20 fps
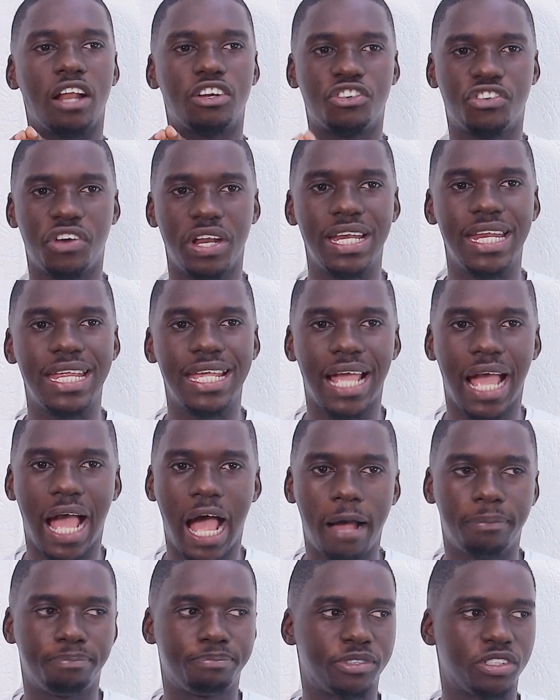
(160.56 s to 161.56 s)
trading
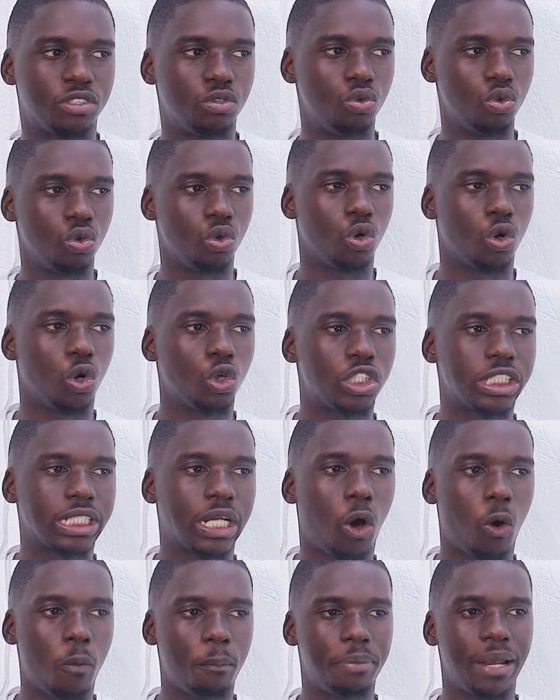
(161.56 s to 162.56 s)
apps do not
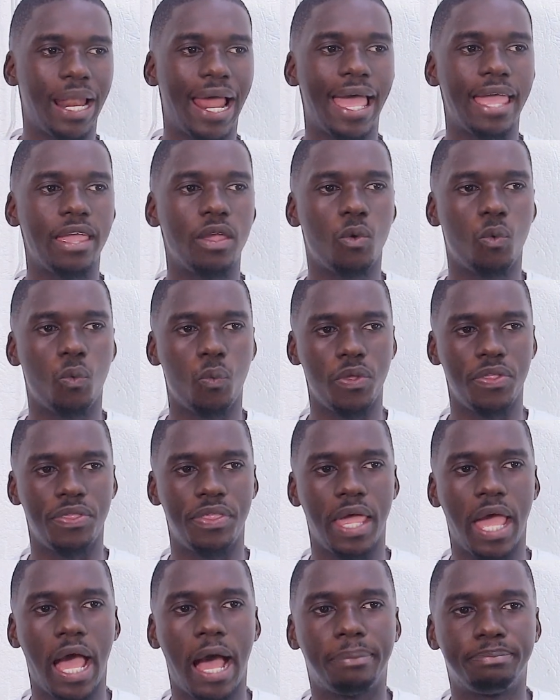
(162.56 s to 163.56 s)
comply with
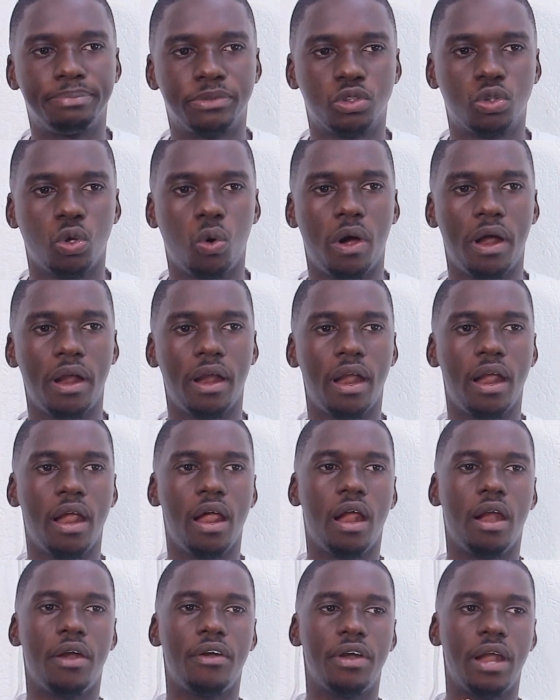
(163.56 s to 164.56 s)
the App Store
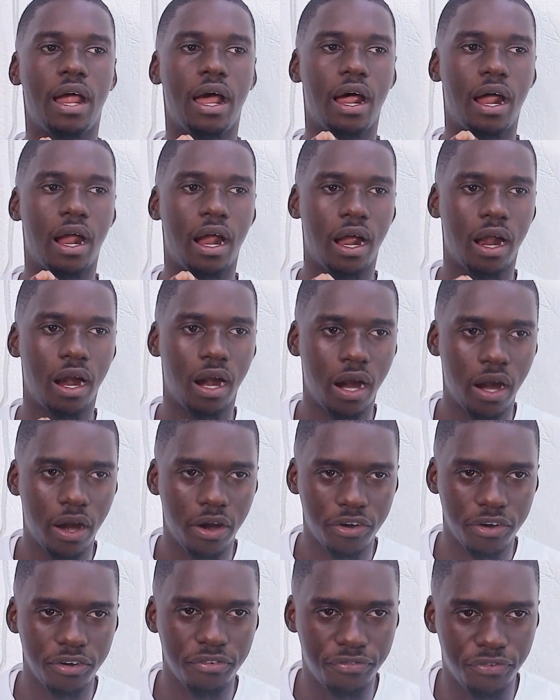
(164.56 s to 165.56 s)

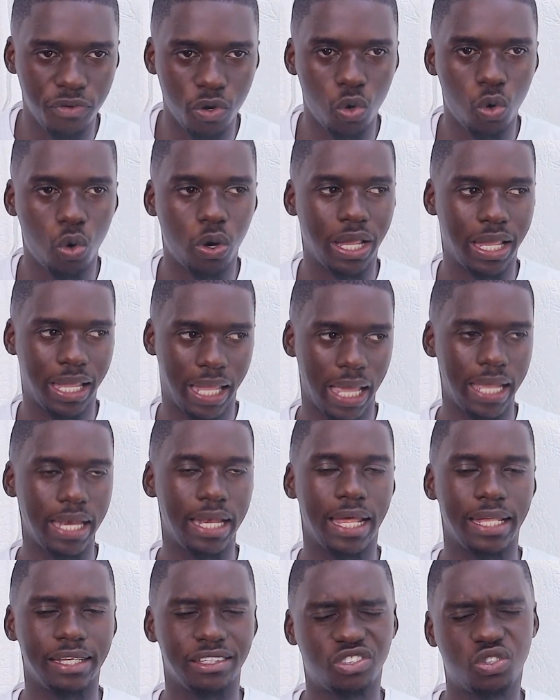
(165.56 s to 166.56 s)
review
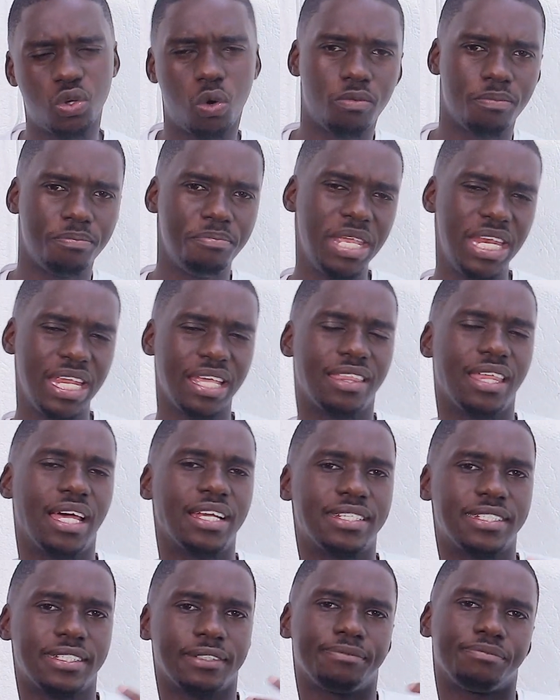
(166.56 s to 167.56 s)
guidelines. So, meaning
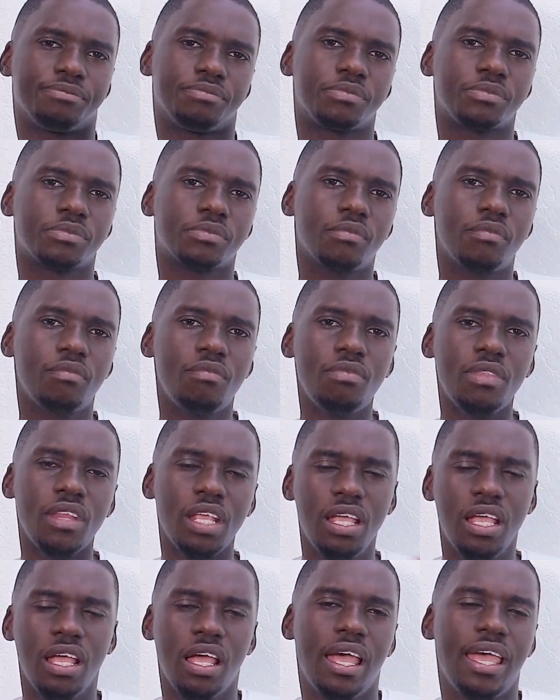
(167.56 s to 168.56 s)
that
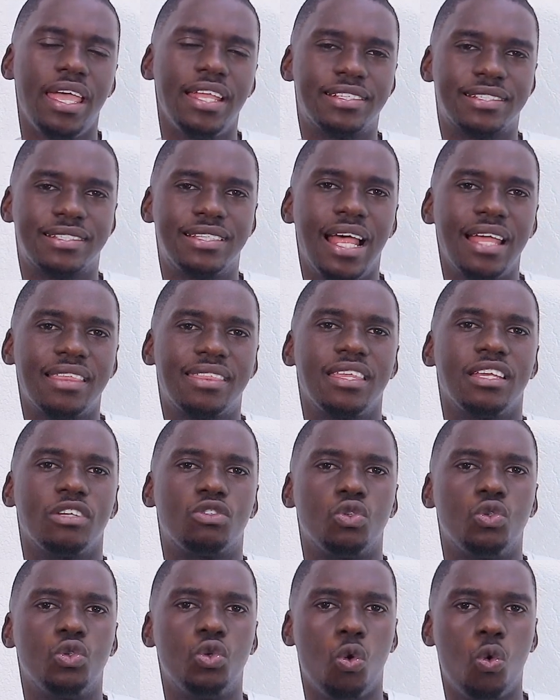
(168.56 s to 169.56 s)
it's nothing
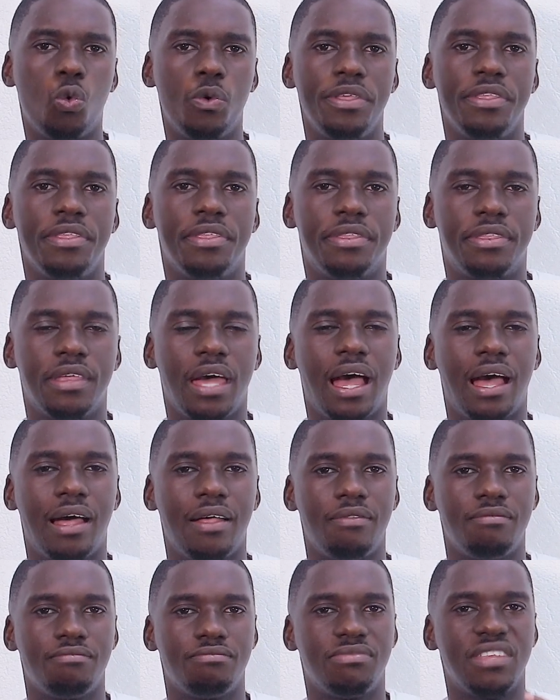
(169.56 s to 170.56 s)
to do with
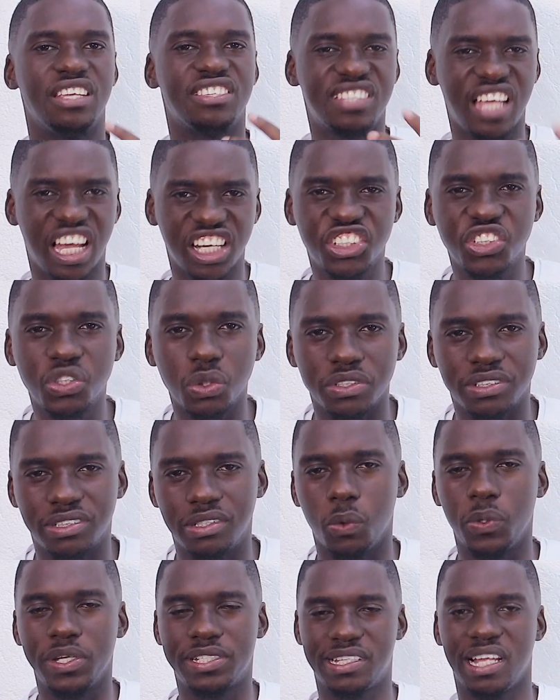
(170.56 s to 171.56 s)
the sanctions,
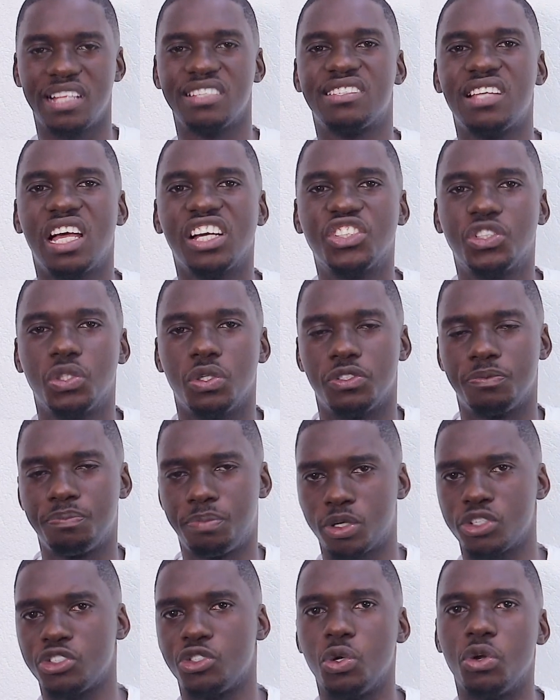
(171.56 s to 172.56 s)
the Western sanctions
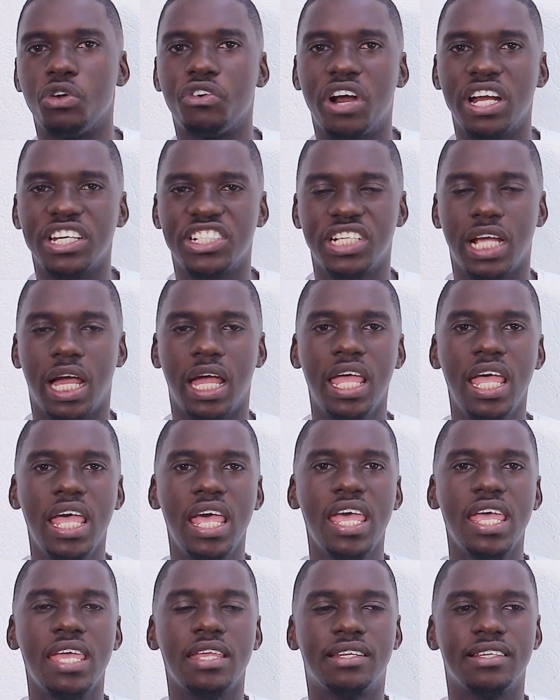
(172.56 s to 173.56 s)
posed on Russia.
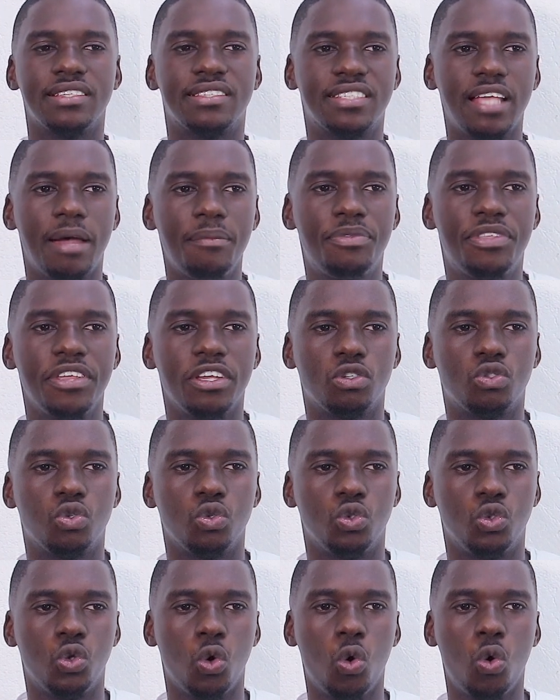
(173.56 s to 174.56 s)
It is something to
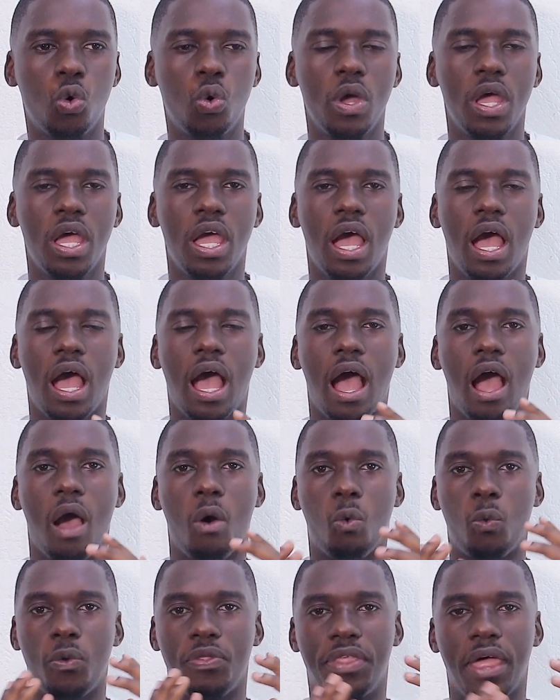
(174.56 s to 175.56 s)
do
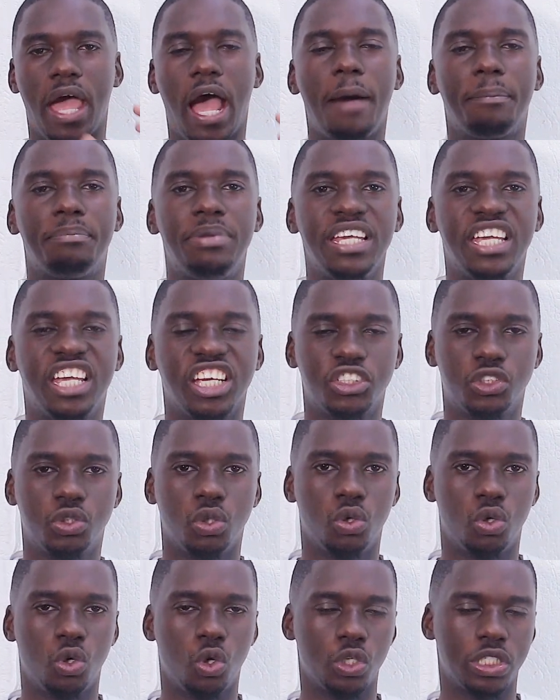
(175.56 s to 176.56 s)
with the
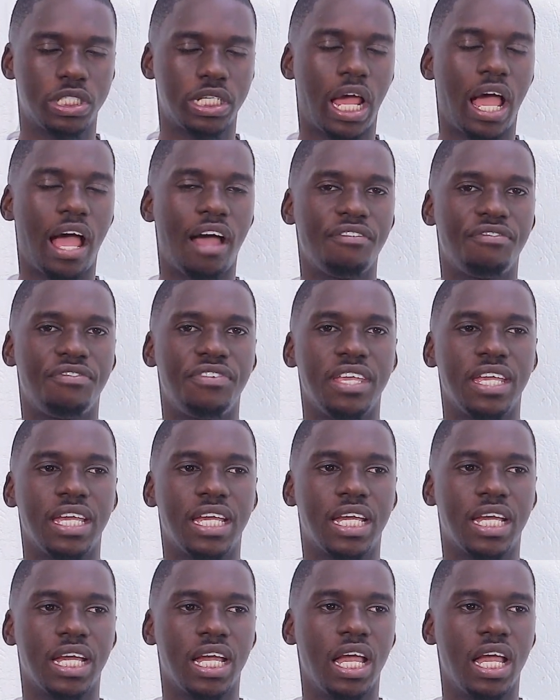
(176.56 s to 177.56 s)
application not having,